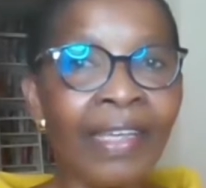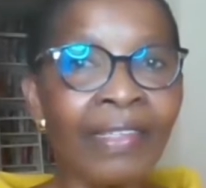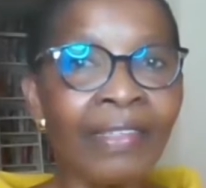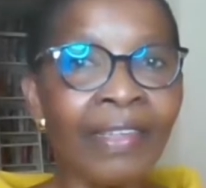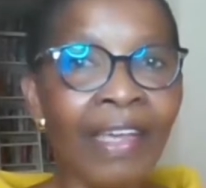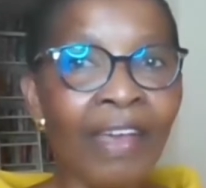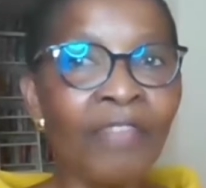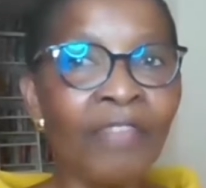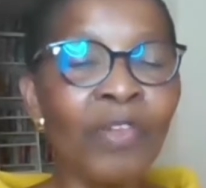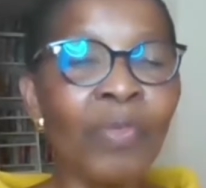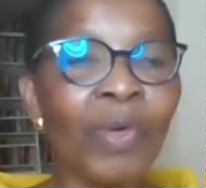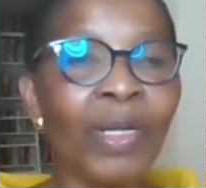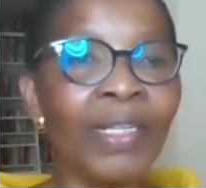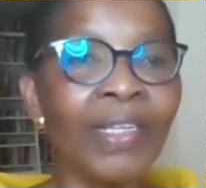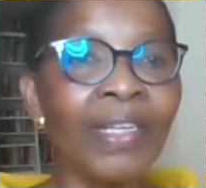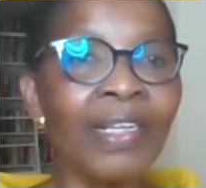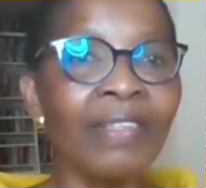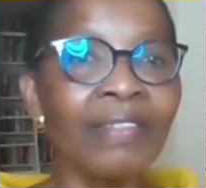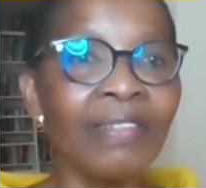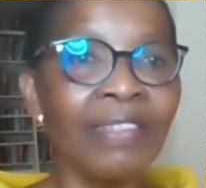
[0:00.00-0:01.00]

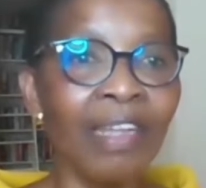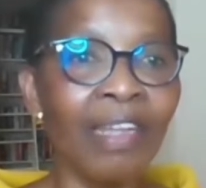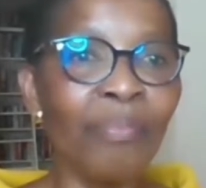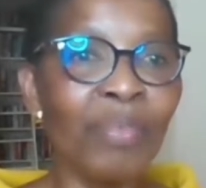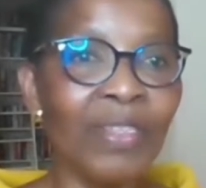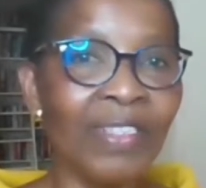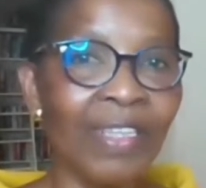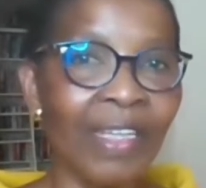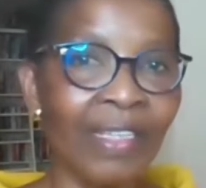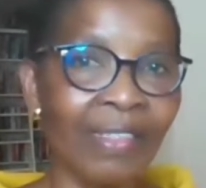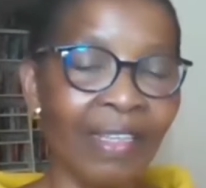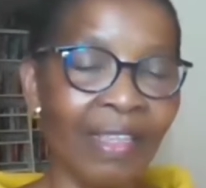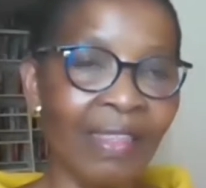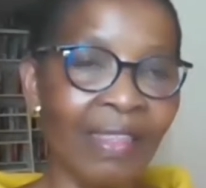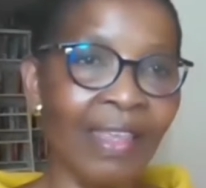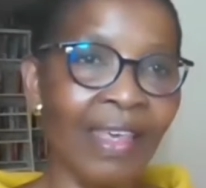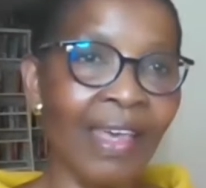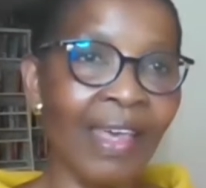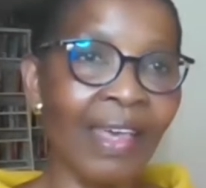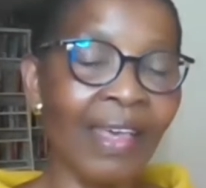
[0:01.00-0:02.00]
everyone else represented
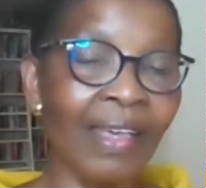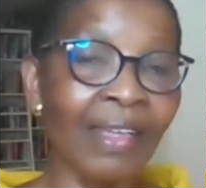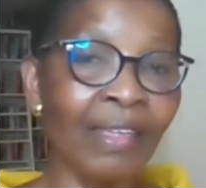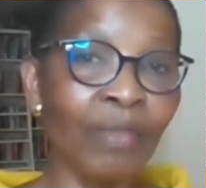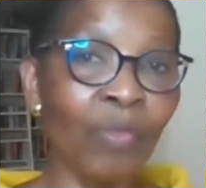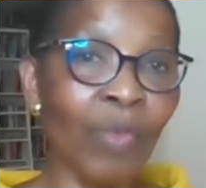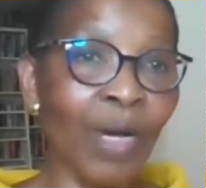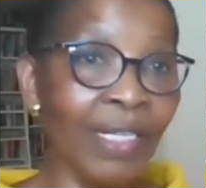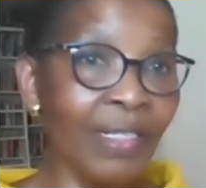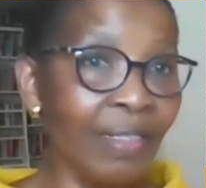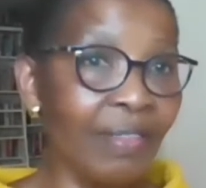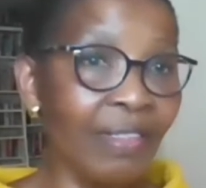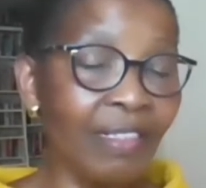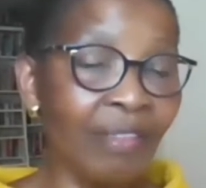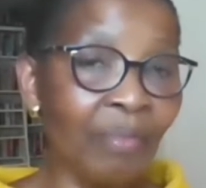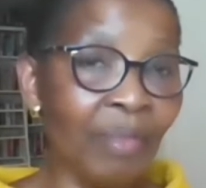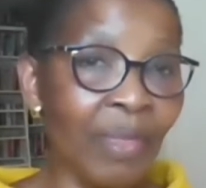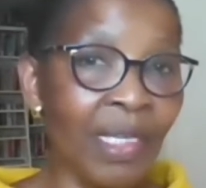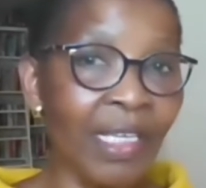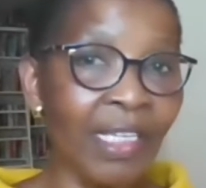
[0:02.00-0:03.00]
there. And what does
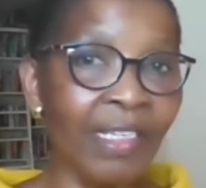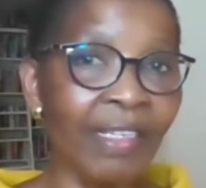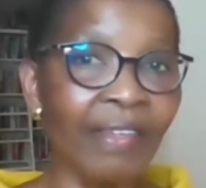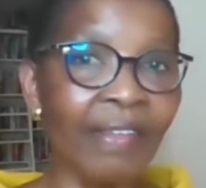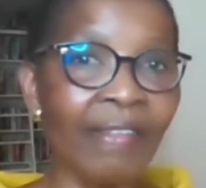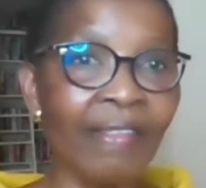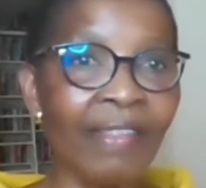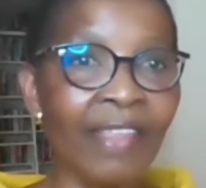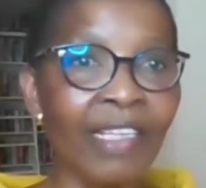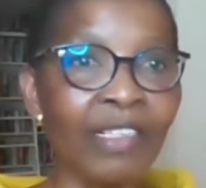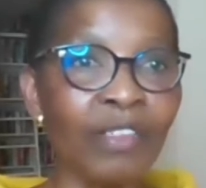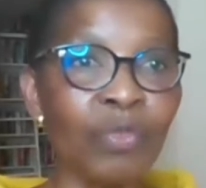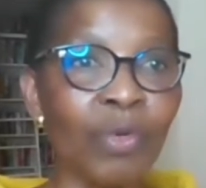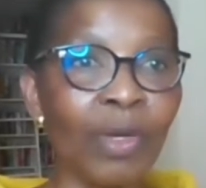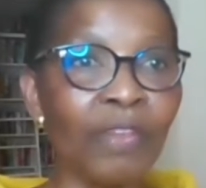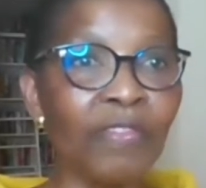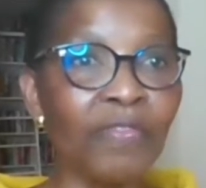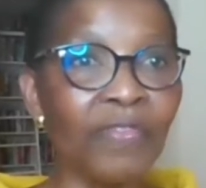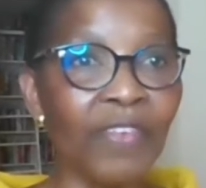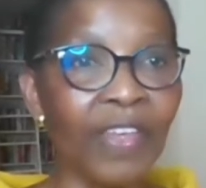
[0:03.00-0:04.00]
it mean that we
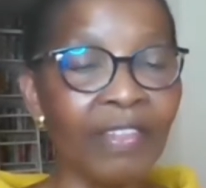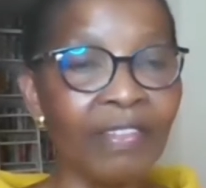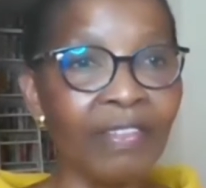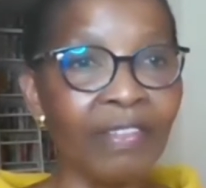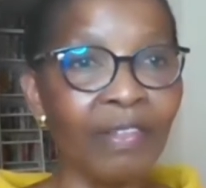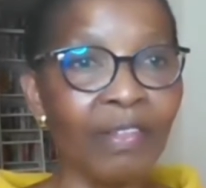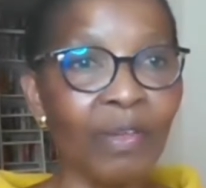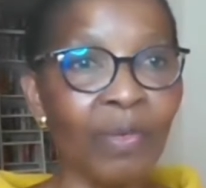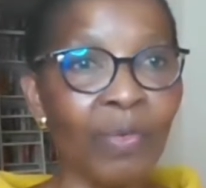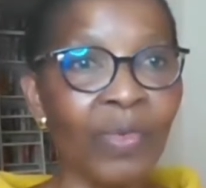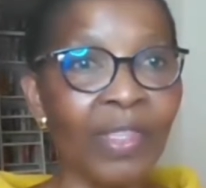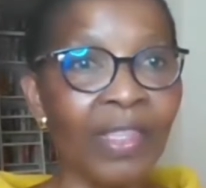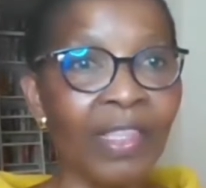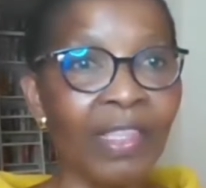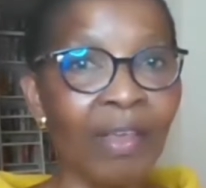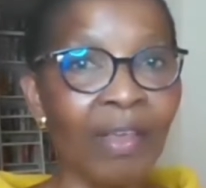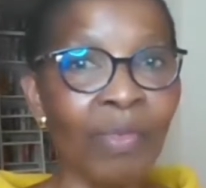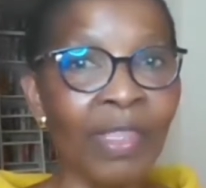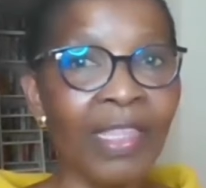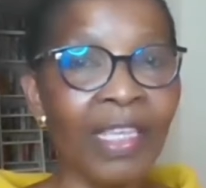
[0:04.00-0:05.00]
are faced with
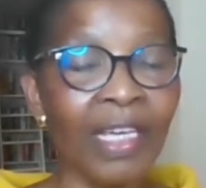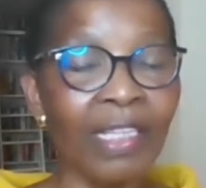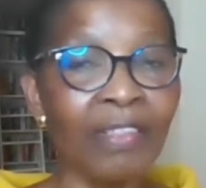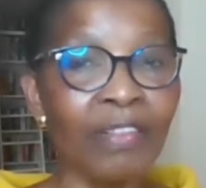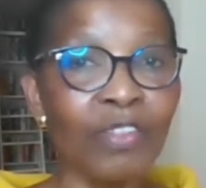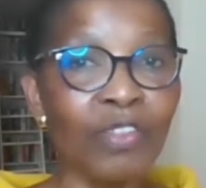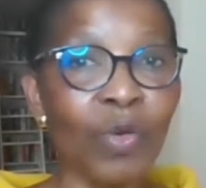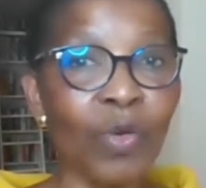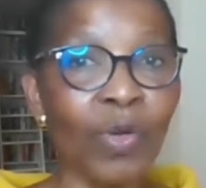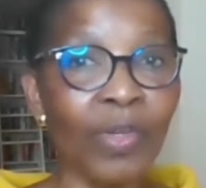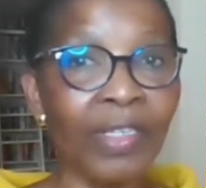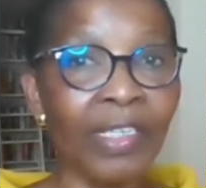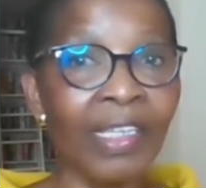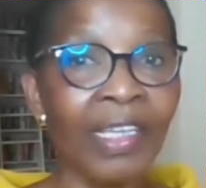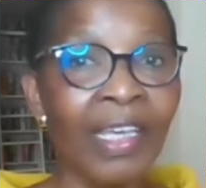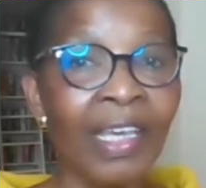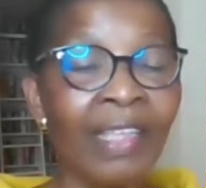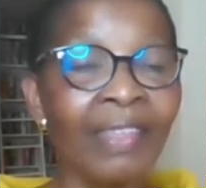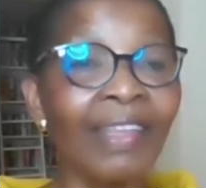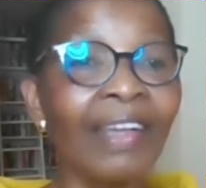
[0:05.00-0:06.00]
that story,
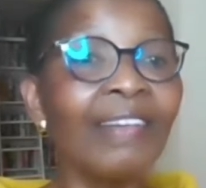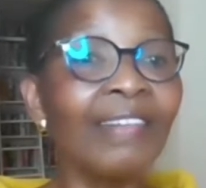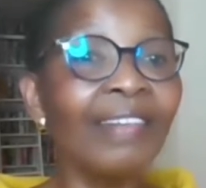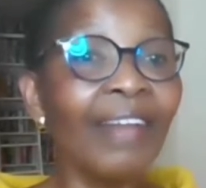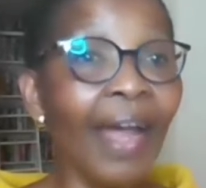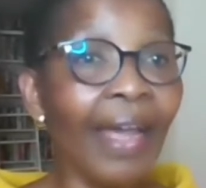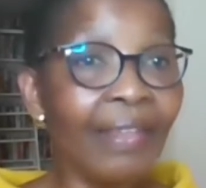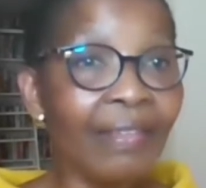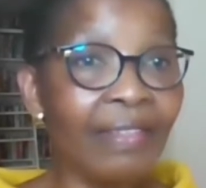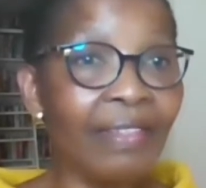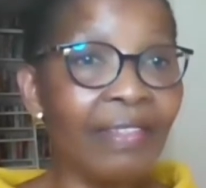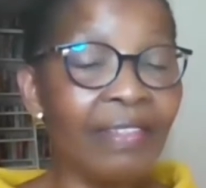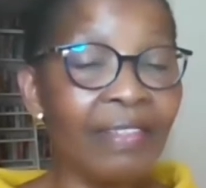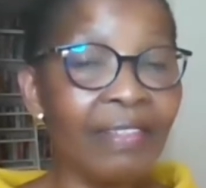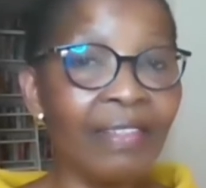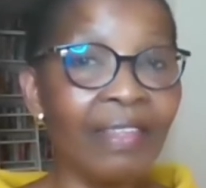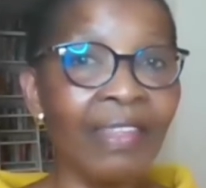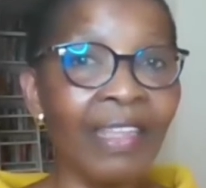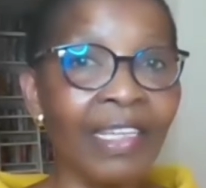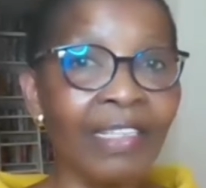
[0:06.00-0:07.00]
the
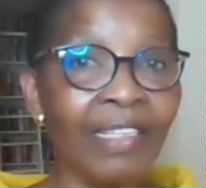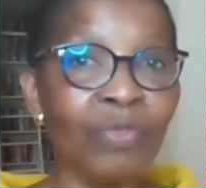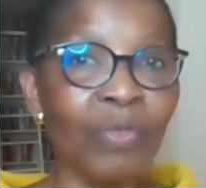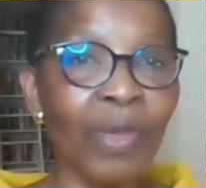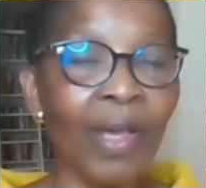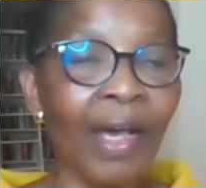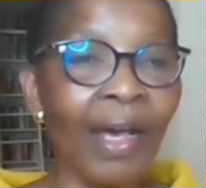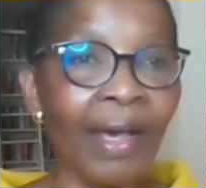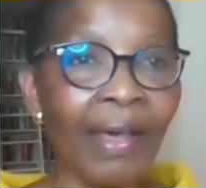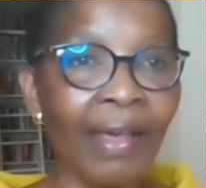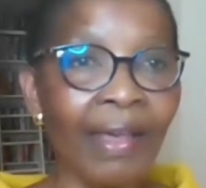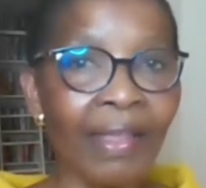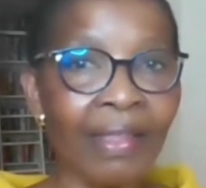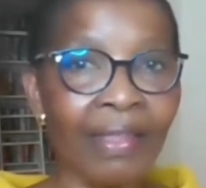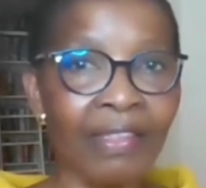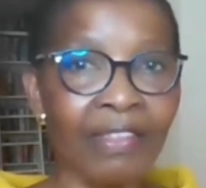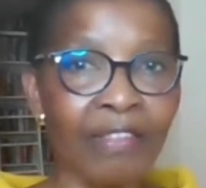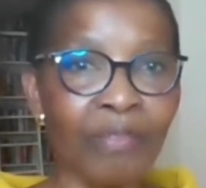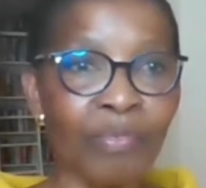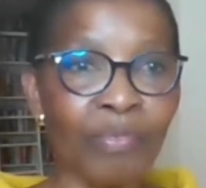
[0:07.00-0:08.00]
crisis that we are at
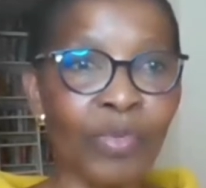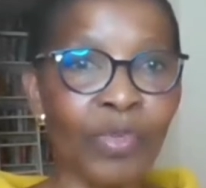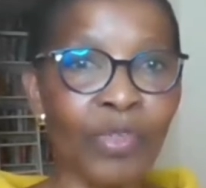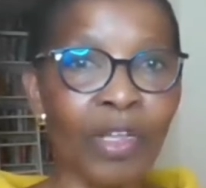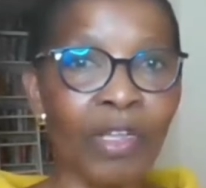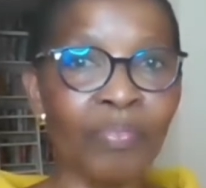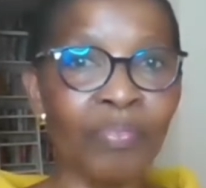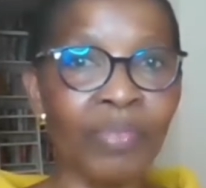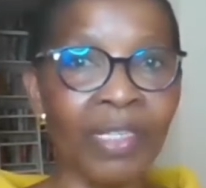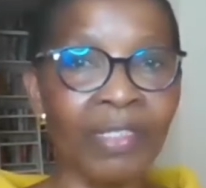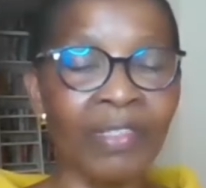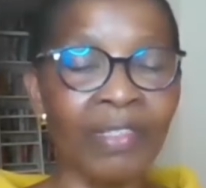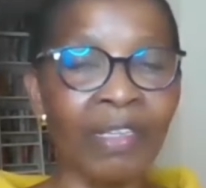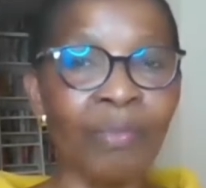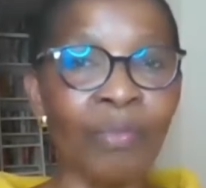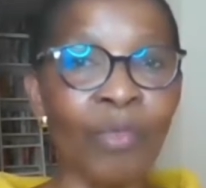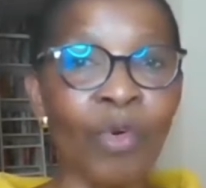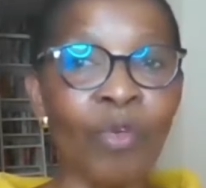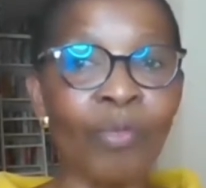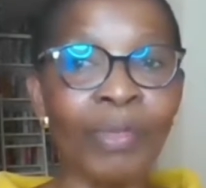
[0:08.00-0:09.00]
this
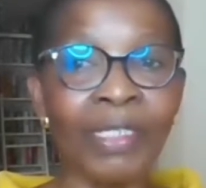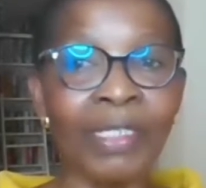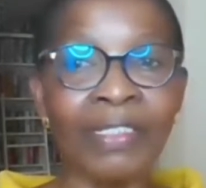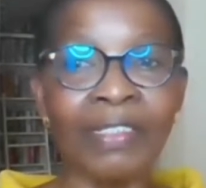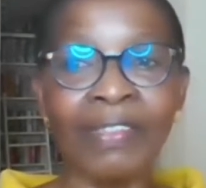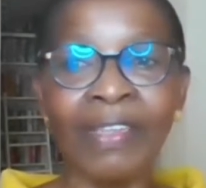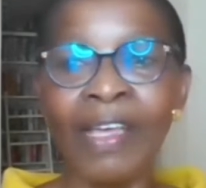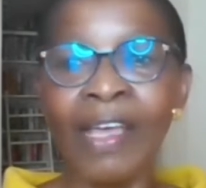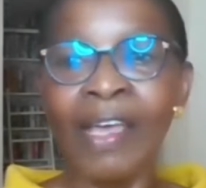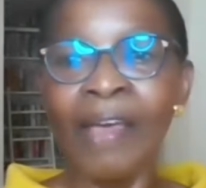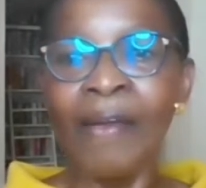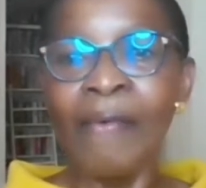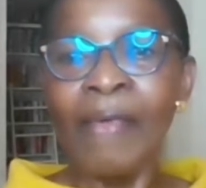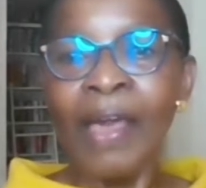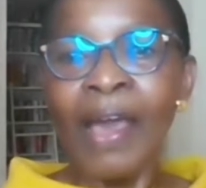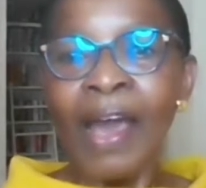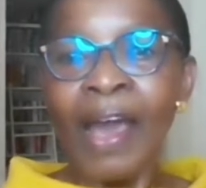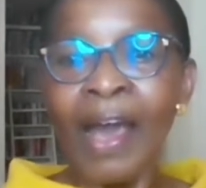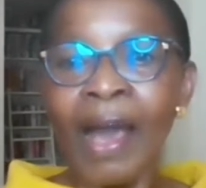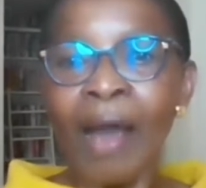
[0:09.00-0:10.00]
present moment?
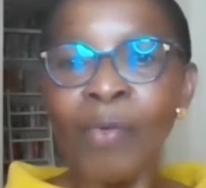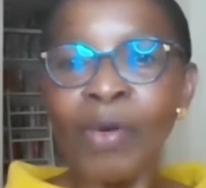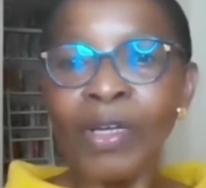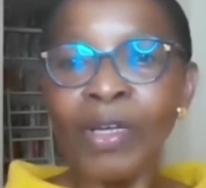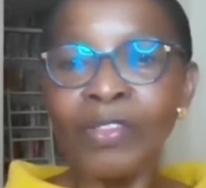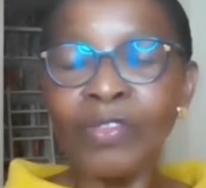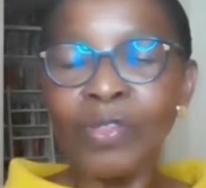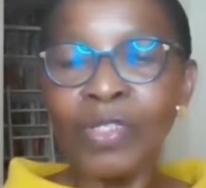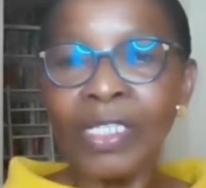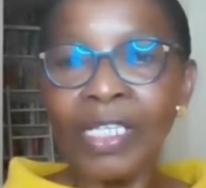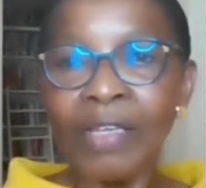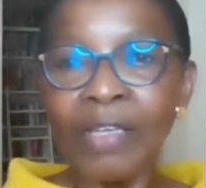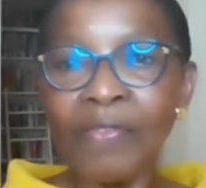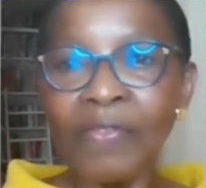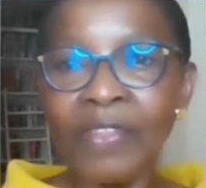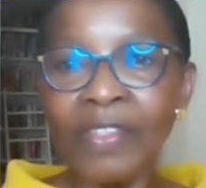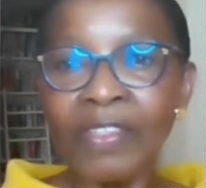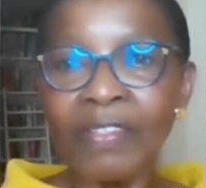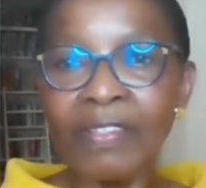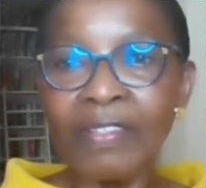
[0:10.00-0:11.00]
I want to
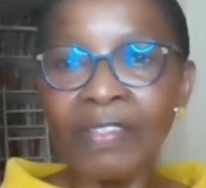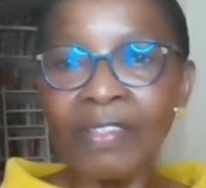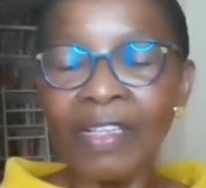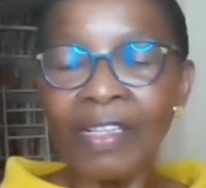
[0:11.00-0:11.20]
give this